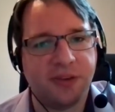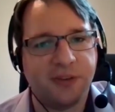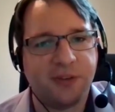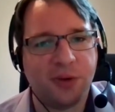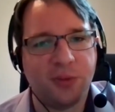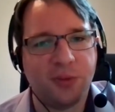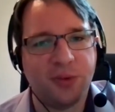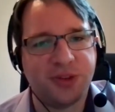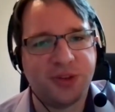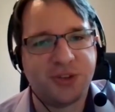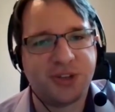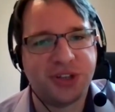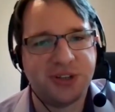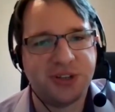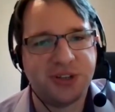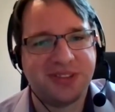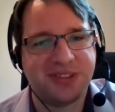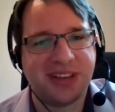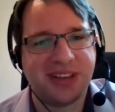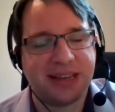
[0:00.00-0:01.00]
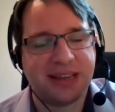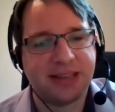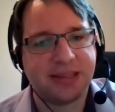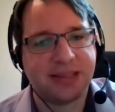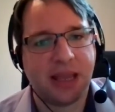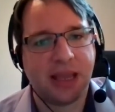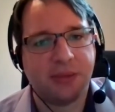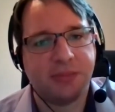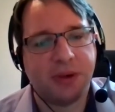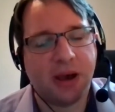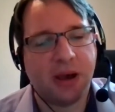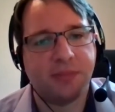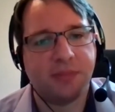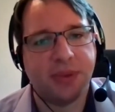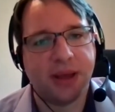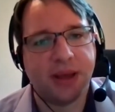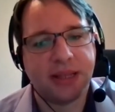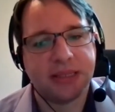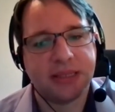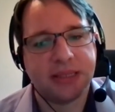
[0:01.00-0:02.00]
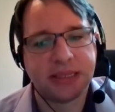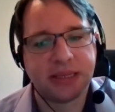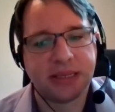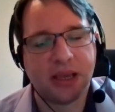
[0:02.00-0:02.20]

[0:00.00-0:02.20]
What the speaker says: if I want to take a step up, but